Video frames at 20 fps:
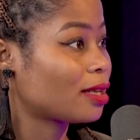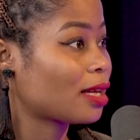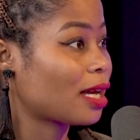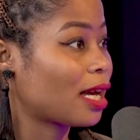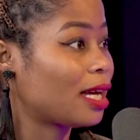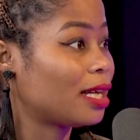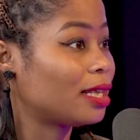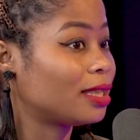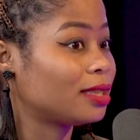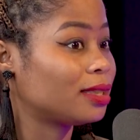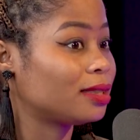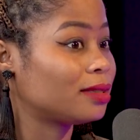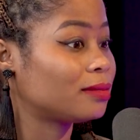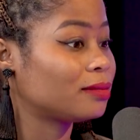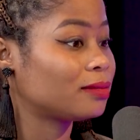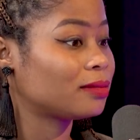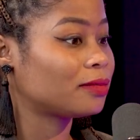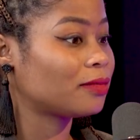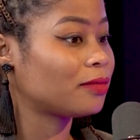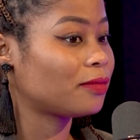And
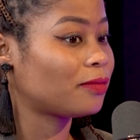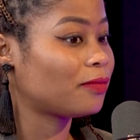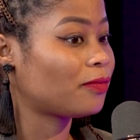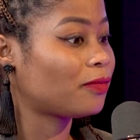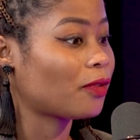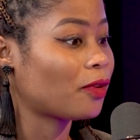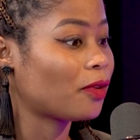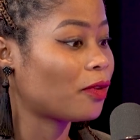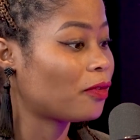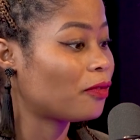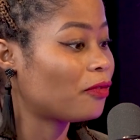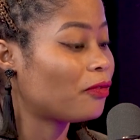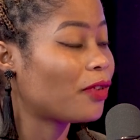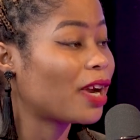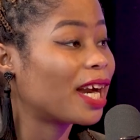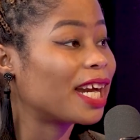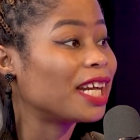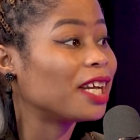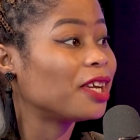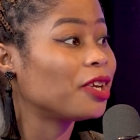for
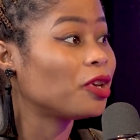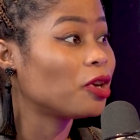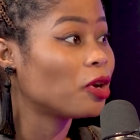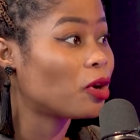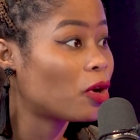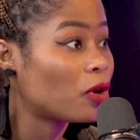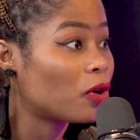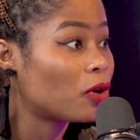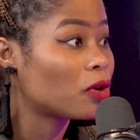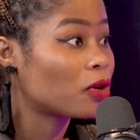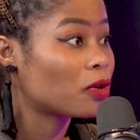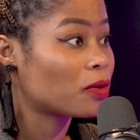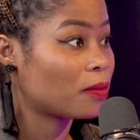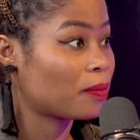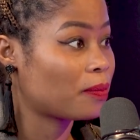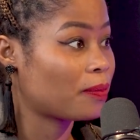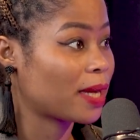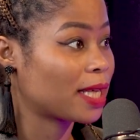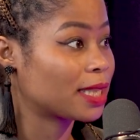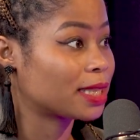very young
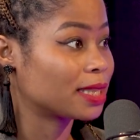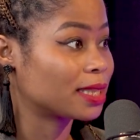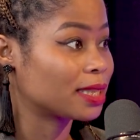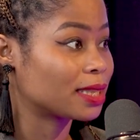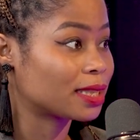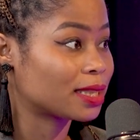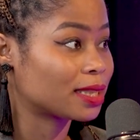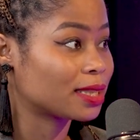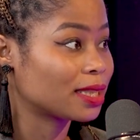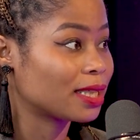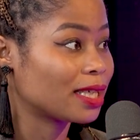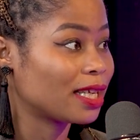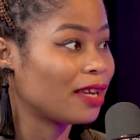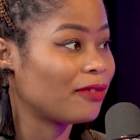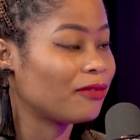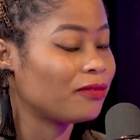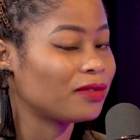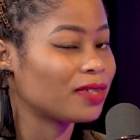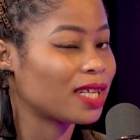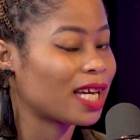persons,
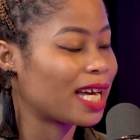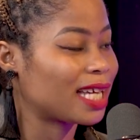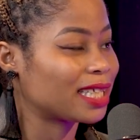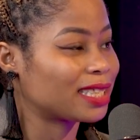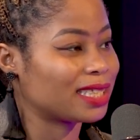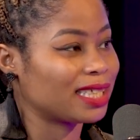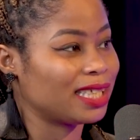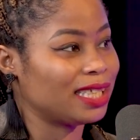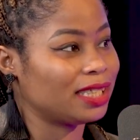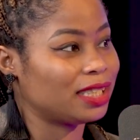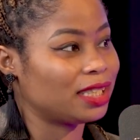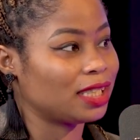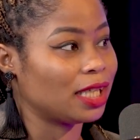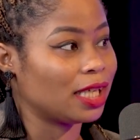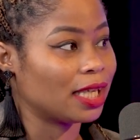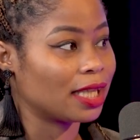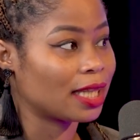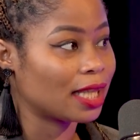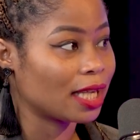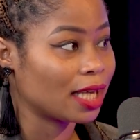even at age
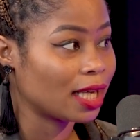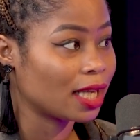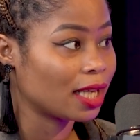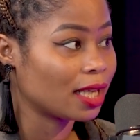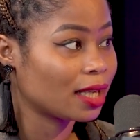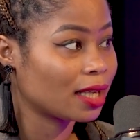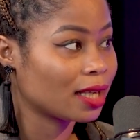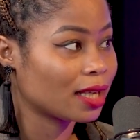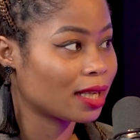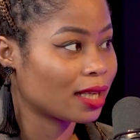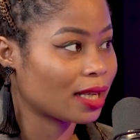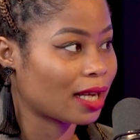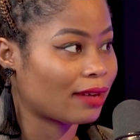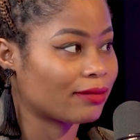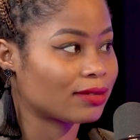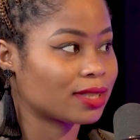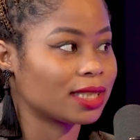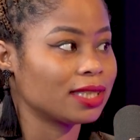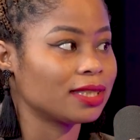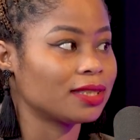18,
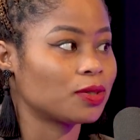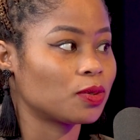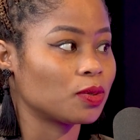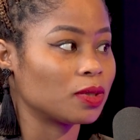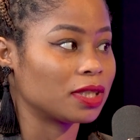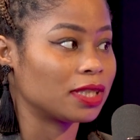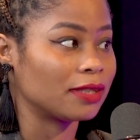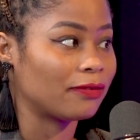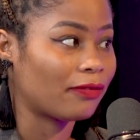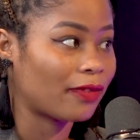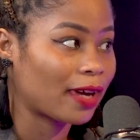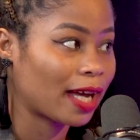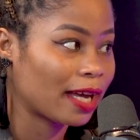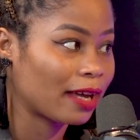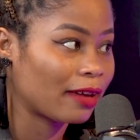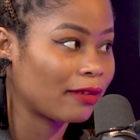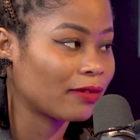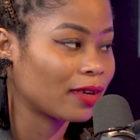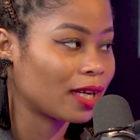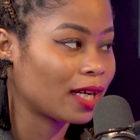I've seen
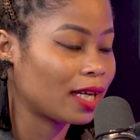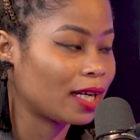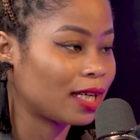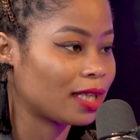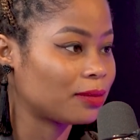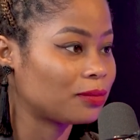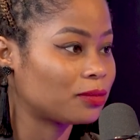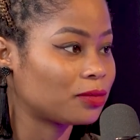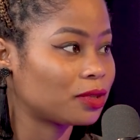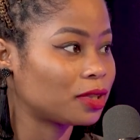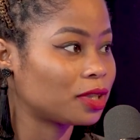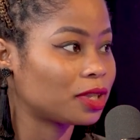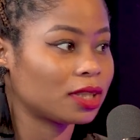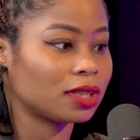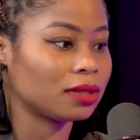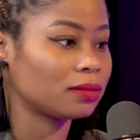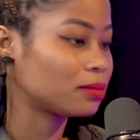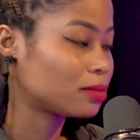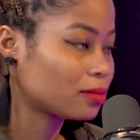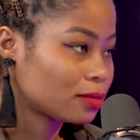25, and I'm
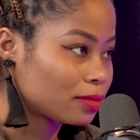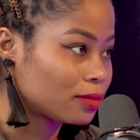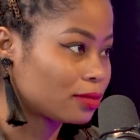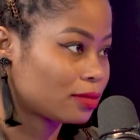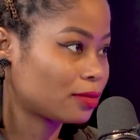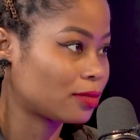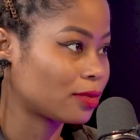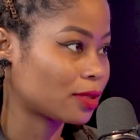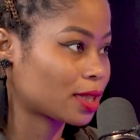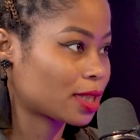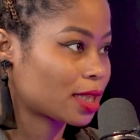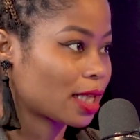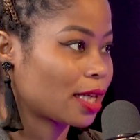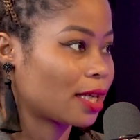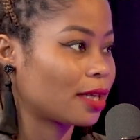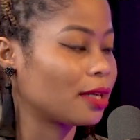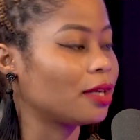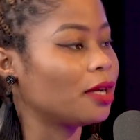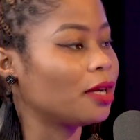wondering what's there.